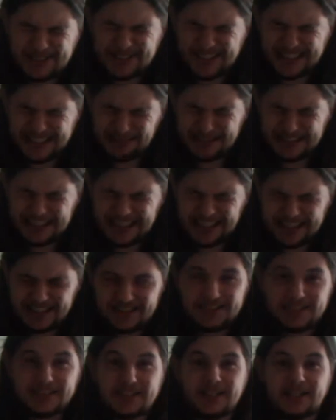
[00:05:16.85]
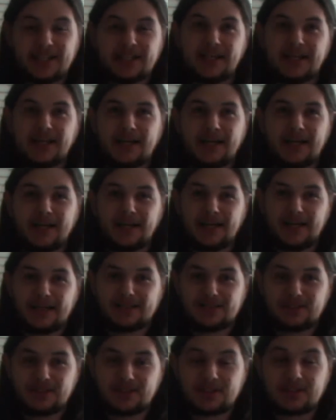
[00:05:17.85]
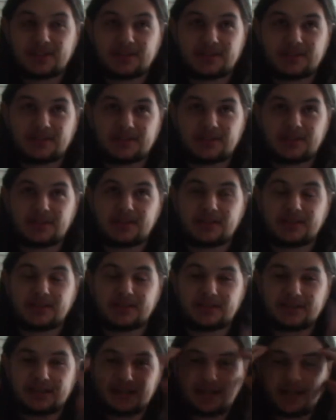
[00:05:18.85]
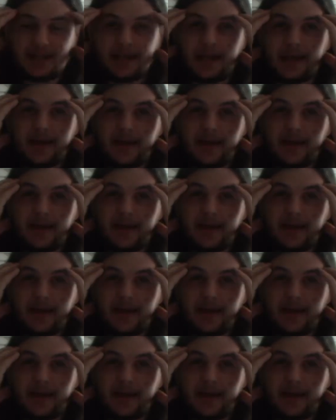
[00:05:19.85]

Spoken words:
in my garden, is just, like,